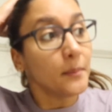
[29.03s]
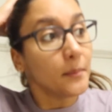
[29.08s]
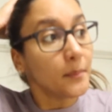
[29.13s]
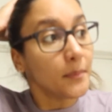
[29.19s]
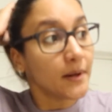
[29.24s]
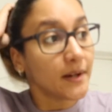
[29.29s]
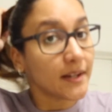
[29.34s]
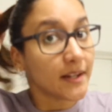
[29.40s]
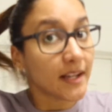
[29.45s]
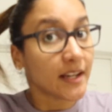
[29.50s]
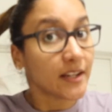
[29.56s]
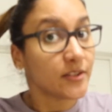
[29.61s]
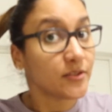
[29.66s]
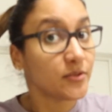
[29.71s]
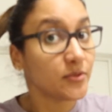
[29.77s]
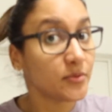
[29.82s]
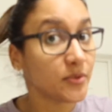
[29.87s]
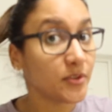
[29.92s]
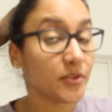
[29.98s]
but I
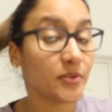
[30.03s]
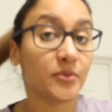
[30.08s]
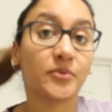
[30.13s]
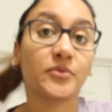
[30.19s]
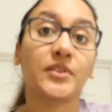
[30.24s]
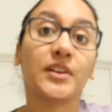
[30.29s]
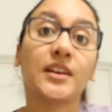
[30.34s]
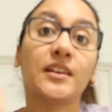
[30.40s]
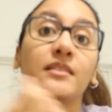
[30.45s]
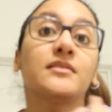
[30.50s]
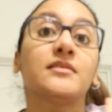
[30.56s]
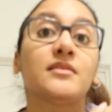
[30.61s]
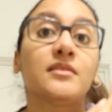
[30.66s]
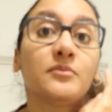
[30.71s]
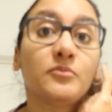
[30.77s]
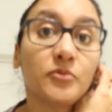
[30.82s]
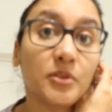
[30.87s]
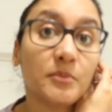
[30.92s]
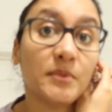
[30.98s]
do know that
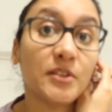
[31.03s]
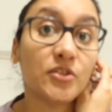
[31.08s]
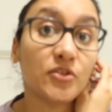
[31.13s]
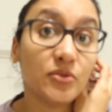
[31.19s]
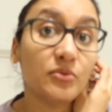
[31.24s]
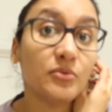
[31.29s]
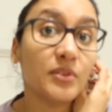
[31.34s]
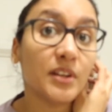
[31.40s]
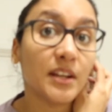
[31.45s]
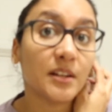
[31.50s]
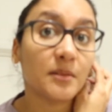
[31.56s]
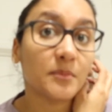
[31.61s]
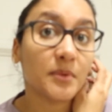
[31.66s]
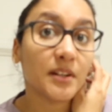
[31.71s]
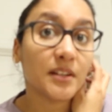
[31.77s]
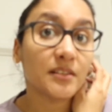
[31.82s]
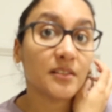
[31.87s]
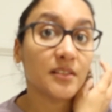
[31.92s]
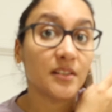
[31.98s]
some women do get a
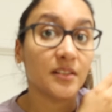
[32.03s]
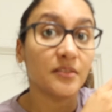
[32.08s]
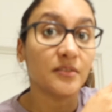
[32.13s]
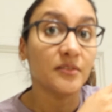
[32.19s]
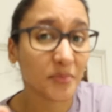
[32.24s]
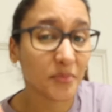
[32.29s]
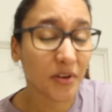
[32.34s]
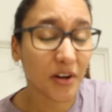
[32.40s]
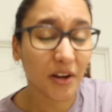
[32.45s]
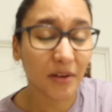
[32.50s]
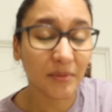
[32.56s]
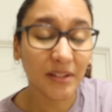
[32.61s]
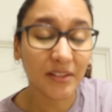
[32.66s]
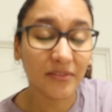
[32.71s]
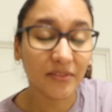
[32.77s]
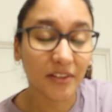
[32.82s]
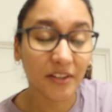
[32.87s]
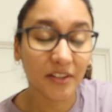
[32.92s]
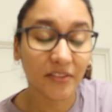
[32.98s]
positive, probably
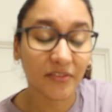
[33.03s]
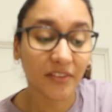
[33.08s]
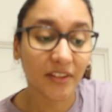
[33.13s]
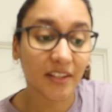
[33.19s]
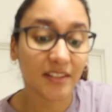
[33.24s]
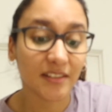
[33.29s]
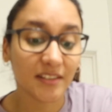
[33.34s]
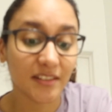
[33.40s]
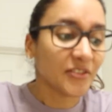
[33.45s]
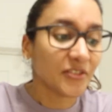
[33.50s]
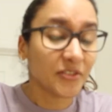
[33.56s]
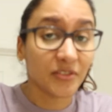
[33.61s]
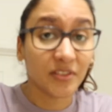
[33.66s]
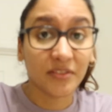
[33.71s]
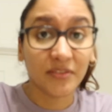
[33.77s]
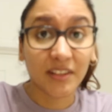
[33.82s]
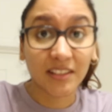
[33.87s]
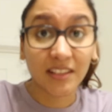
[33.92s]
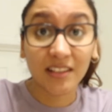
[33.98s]
very faint. I don't know,
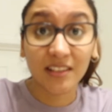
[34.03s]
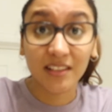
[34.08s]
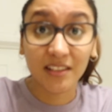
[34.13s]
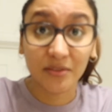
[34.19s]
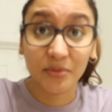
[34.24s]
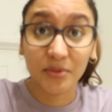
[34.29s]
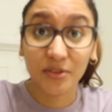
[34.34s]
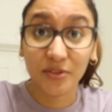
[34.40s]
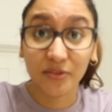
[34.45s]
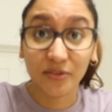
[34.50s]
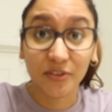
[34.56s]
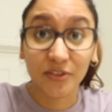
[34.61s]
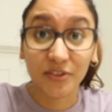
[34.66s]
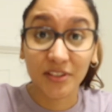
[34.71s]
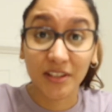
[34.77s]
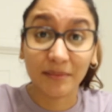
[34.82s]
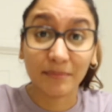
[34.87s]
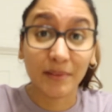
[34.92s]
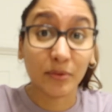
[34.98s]
the fact that this was the
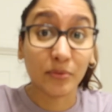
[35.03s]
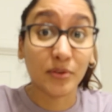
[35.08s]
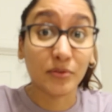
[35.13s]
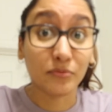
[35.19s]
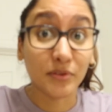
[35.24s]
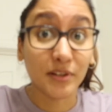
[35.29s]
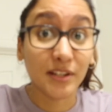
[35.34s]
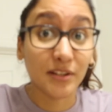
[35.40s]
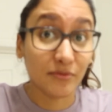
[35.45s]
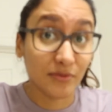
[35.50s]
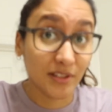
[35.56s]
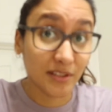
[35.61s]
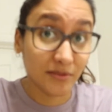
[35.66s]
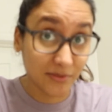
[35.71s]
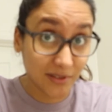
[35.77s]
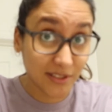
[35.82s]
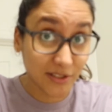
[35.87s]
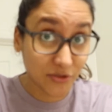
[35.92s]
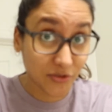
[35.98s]
first time that we really, really,
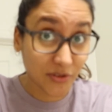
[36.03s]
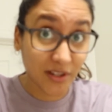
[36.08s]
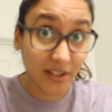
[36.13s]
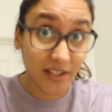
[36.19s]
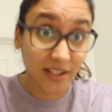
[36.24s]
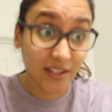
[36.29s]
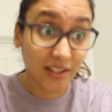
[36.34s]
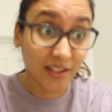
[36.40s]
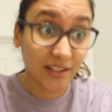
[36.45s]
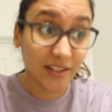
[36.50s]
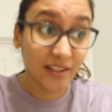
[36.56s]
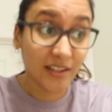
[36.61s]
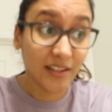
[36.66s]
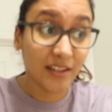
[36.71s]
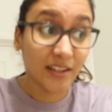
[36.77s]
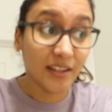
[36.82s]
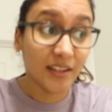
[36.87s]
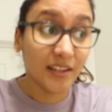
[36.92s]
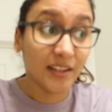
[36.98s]
really tried
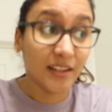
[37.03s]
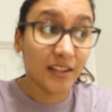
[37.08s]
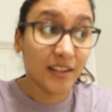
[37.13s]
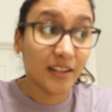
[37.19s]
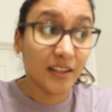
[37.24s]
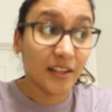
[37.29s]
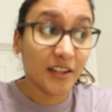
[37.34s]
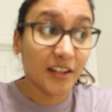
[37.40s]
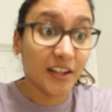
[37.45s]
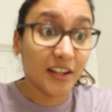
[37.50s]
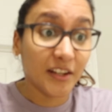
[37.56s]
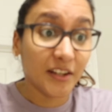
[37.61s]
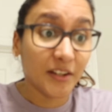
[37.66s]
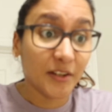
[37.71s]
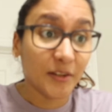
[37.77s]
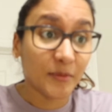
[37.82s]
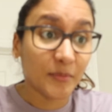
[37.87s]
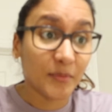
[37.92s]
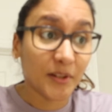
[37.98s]

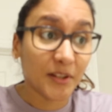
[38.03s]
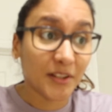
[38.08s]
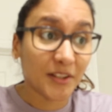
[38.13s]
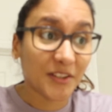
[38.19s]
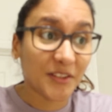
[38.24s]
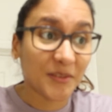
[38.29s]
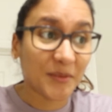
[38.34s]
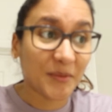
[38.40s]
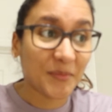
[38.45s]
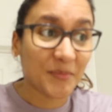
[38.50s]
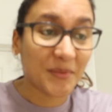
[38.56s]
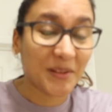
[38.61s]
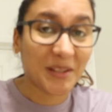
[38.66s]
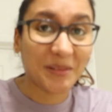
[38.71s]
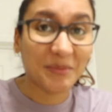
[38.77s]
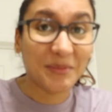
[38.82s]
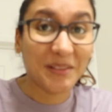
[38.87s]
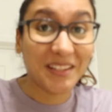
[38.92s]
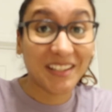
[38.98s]
um,
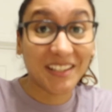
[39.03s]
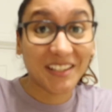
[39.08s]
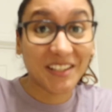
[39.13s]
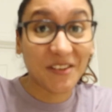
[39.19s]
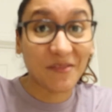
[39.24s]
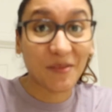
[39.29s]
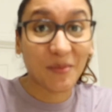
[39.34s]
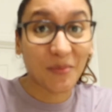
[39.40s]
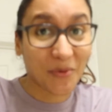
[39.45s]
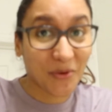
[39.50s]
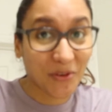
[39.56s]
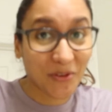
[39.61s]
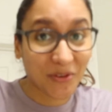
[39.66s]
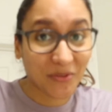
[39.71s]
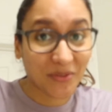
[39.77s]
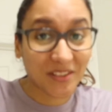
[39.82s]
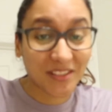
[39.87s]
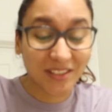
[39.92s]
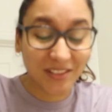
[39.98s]
makes me like even more
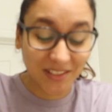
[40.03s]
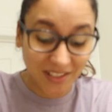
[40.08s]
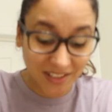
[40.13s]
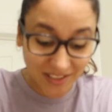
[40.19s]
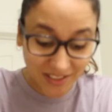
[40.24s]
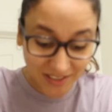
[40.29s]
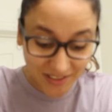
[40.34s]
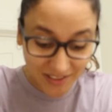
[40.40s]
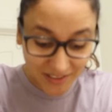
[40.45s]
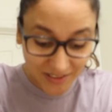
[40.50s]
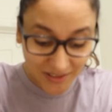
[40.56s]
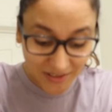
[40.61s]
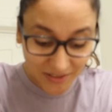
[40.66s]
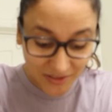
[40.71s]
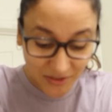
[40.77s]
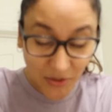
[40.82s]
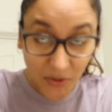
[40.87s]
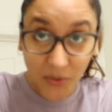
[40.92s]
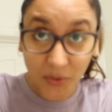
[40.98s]
nervous to take this test.
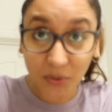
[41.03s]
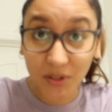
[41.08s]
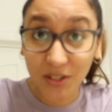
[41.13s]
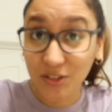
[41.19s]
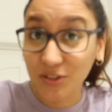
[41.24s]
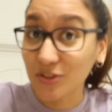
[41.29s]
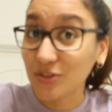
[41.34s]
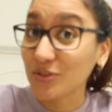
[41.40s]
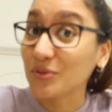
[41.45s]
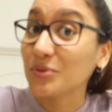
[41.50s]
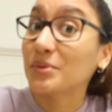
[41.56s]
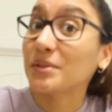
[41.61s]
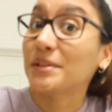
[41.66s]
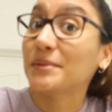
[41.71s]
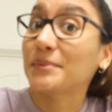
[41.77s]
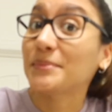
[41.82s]
So let's just do it.